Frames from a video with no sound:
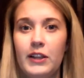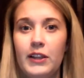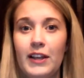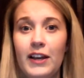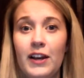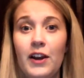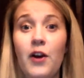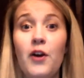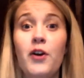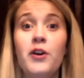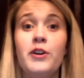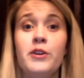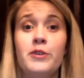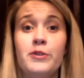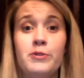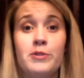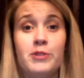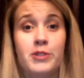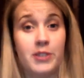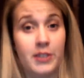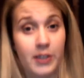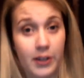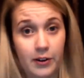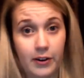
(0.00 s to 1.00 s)
Like, are you
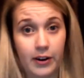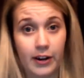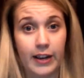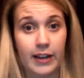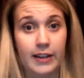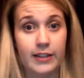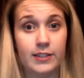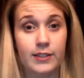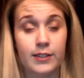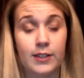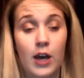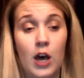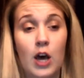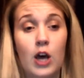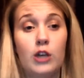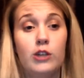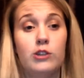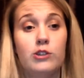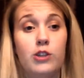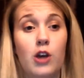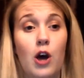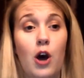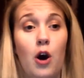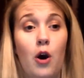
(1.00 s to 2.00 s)
serious?
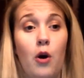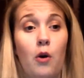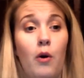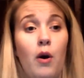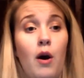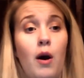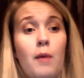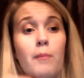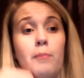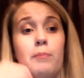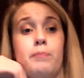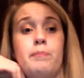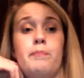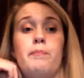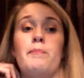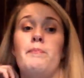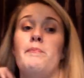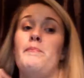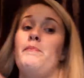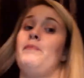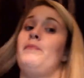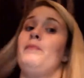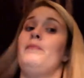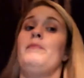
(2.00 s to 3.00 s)
So,
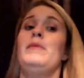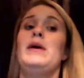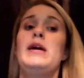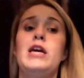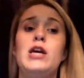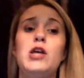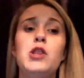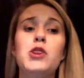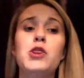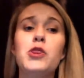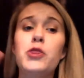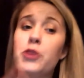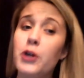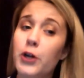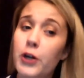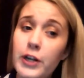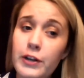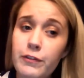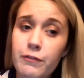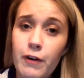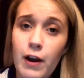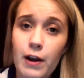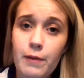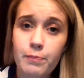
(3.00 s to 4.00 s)
making
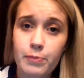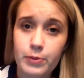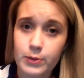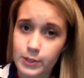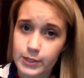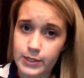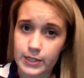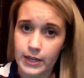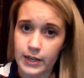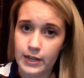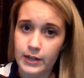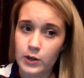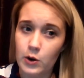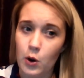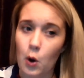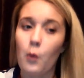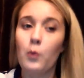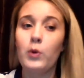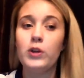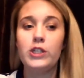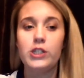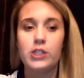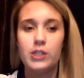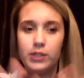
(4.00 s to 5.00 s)
35%,
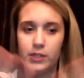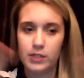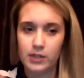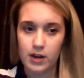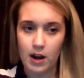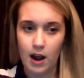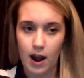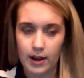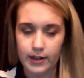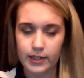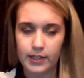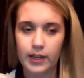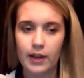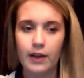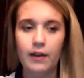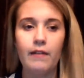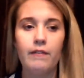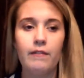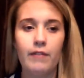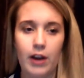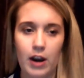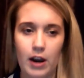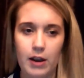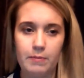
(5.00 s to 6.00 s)
which is not
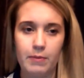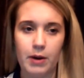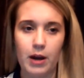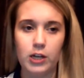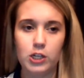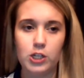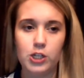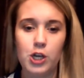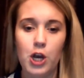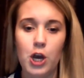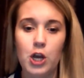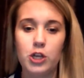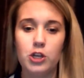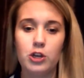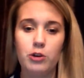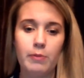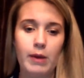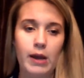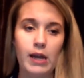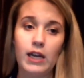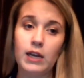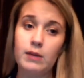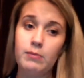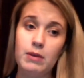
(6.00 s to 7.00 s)
very much. You're
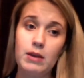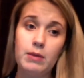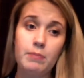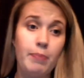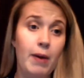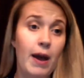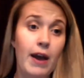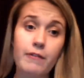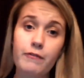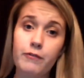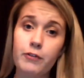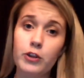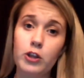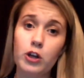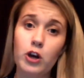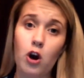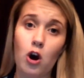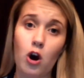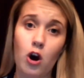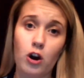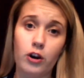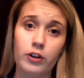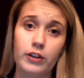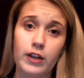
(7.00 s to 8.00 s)
making me pay for the
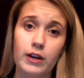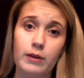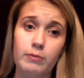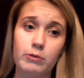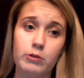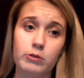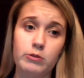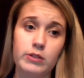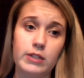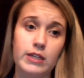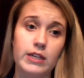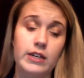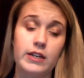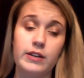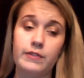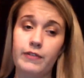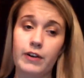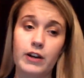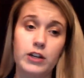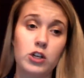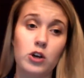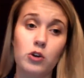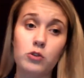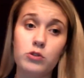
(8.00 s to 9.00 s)
card that I'm using, and if
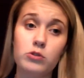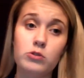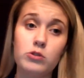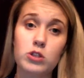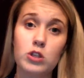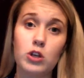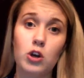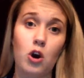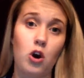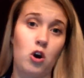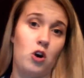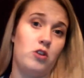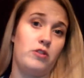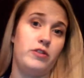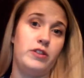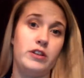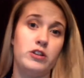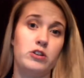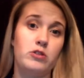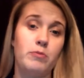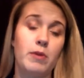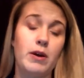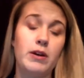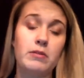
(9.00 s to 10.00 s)
I don't use the card,
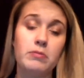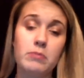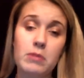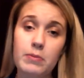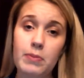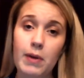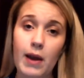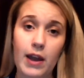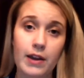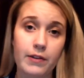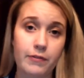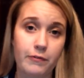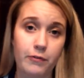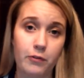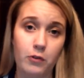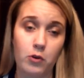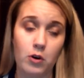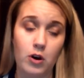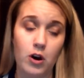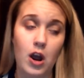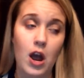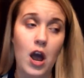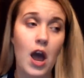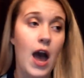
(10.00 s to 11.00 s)
then you're making me pay
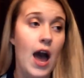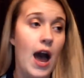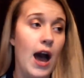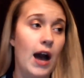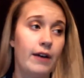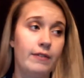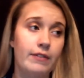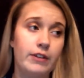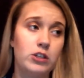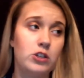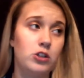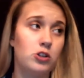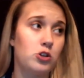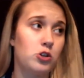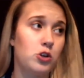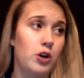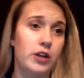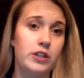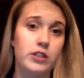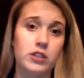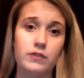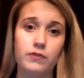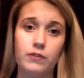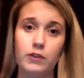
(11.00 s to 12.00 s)
for having to
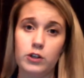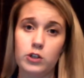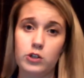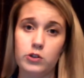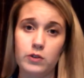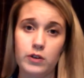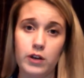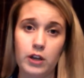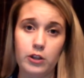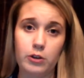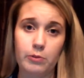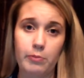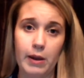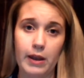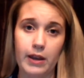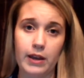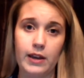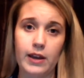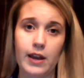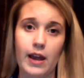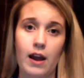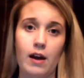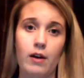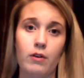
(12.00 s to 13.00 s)
transfer it to another bank
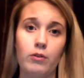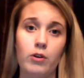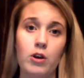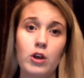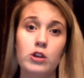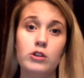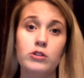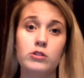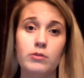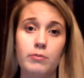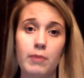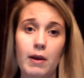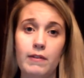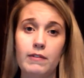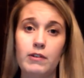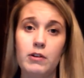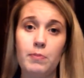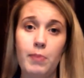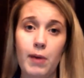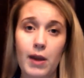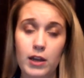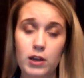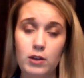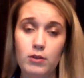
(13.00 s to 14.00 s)
account. So I'm having
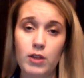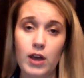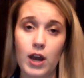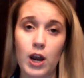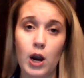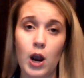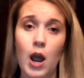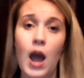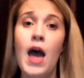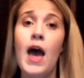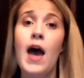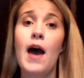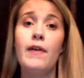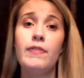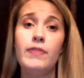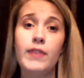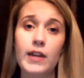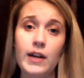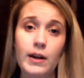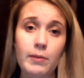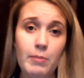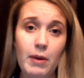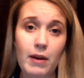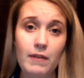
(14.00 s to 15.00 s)
to pay you there, and
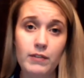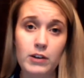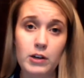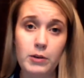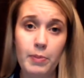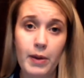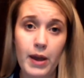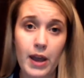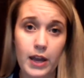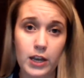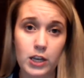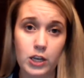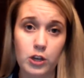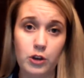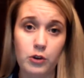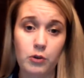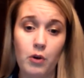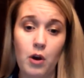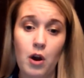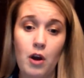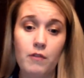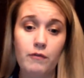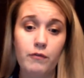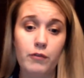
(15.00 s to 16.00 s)
then I'm having to pay
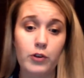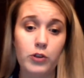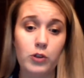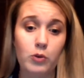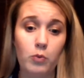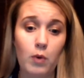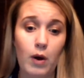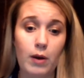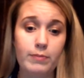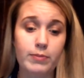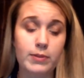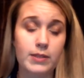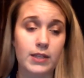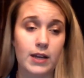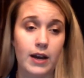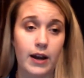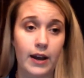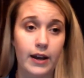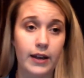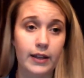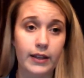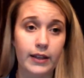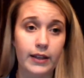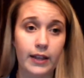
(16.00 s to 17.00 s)
you for the
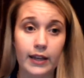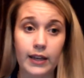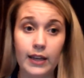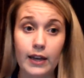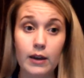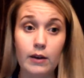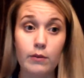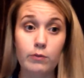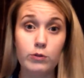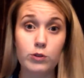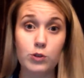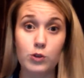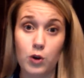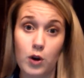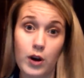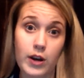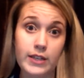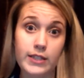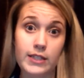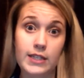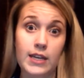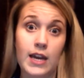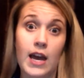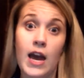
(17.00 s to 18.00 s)
website. Like, it was
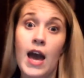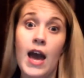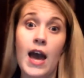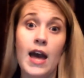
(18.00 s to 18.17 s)
crazy.